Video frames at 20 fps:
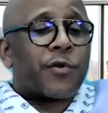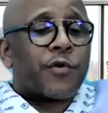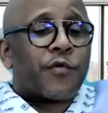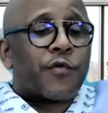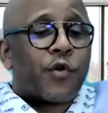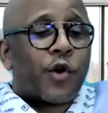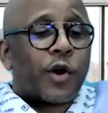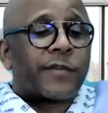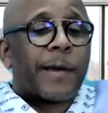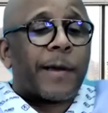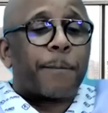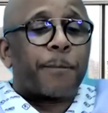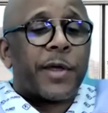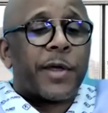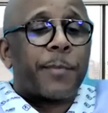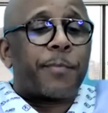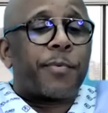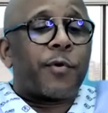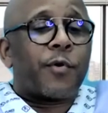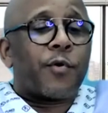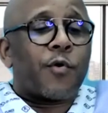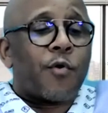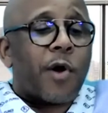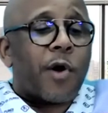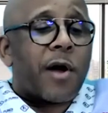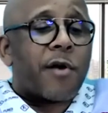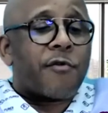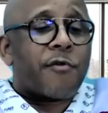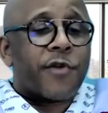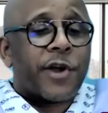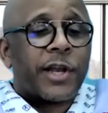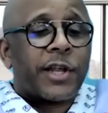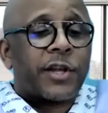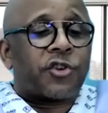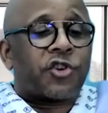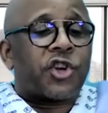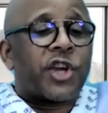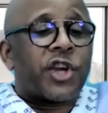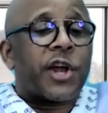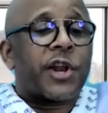you've got some people who are really
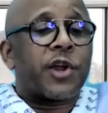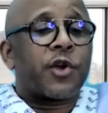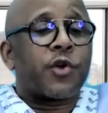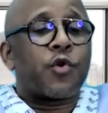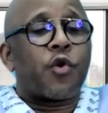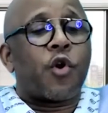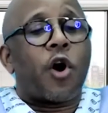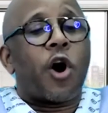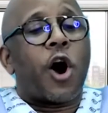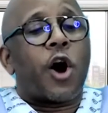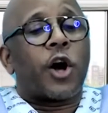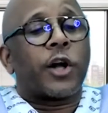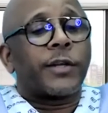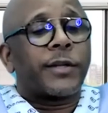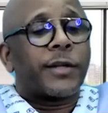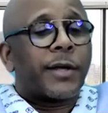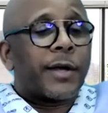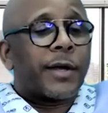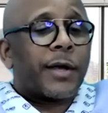cheering you on